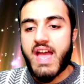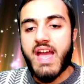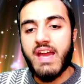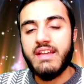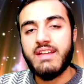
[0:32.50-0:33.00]

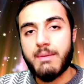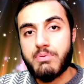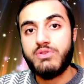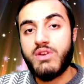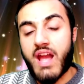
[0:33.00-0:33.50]
and I
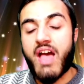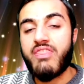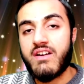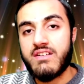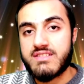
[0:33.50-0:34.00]
put
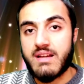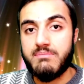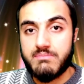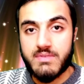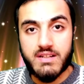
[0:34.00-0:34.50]
together
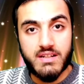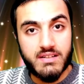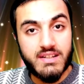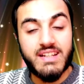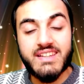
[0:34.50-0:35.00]
some uh,
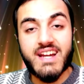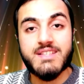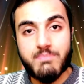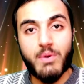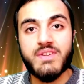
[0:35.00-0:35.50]
really
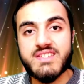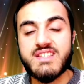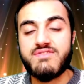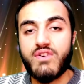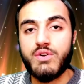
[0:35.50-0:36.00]
nice
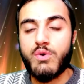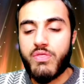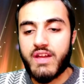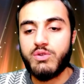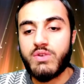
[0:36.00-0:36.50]
bonuses for you
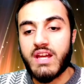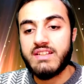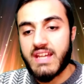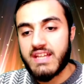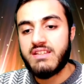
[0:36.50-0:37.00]
that you can
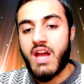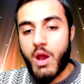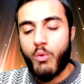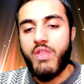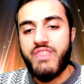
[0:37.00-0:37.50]
get
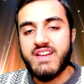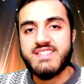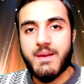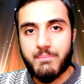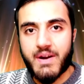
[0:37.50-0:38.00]
with
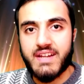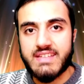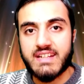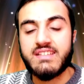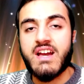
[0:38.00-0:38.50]
this
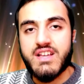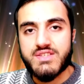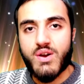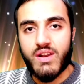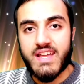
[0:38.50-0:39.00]
product.
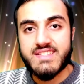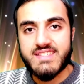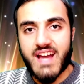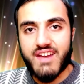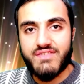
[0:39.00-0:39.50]
So let's
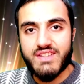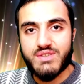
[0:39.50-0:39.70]
dive